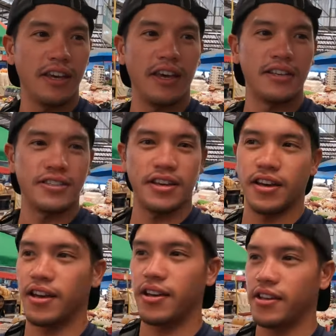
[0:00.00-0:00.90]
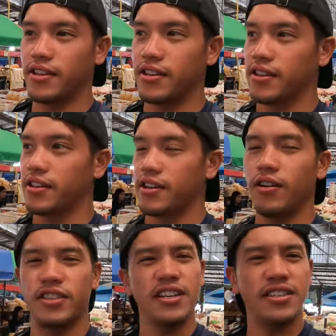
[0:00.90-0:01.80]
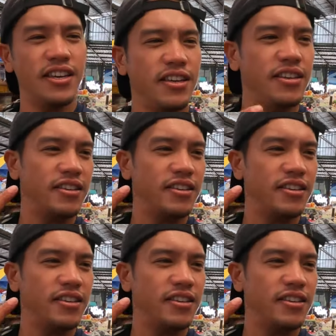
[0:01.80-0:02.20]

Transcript: It's uh, oh, did I say?